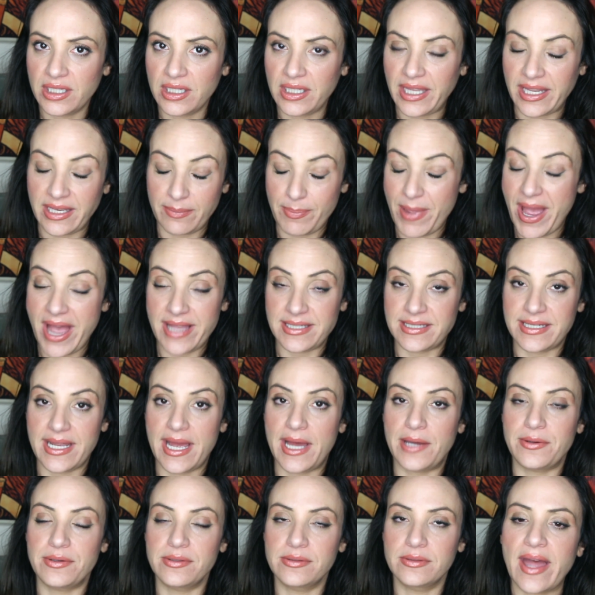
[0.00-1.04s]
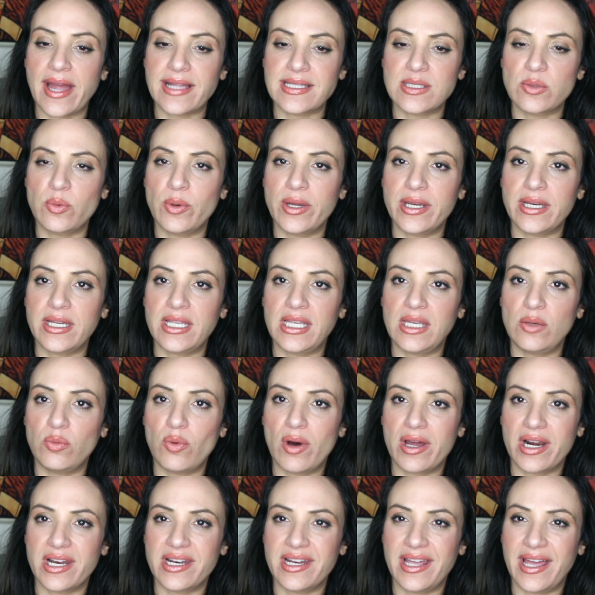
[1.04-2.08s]
like passed out. That's when he
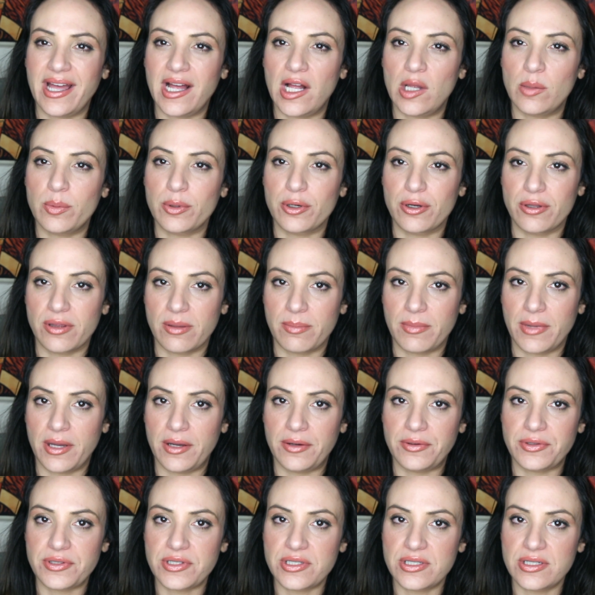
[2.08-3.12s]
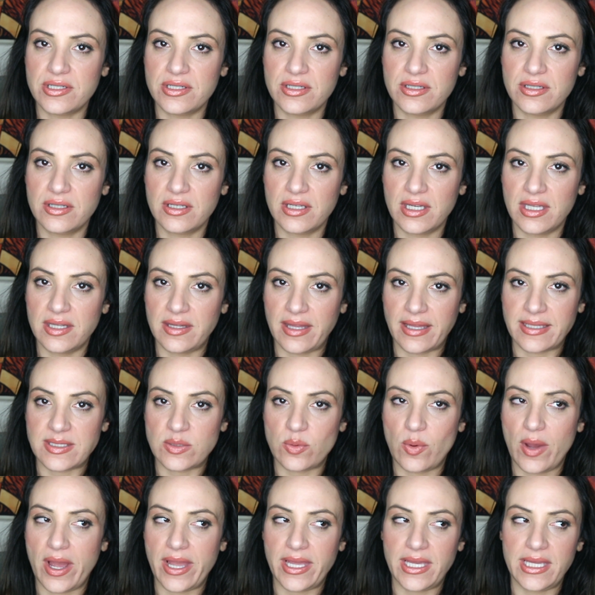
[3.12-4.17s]
wanted to help her the most. And that's
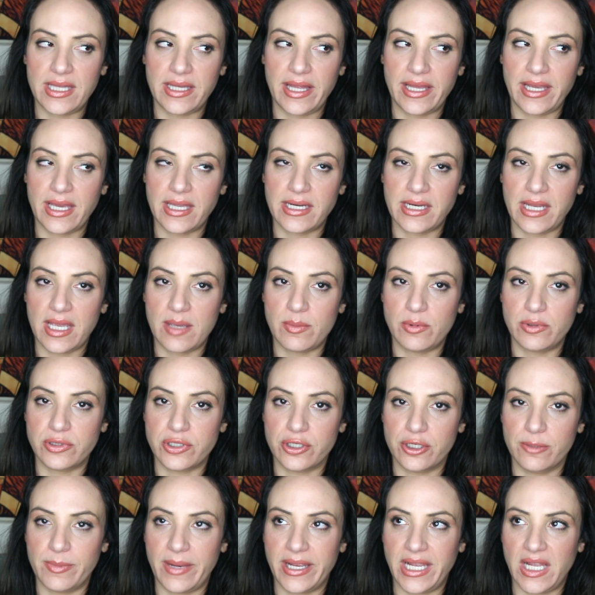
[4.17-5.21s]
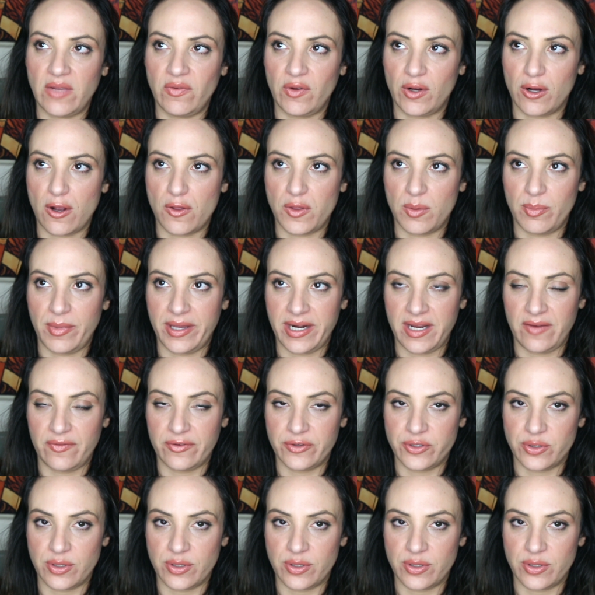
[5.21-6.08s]
why he like enabled her by giving her all the money for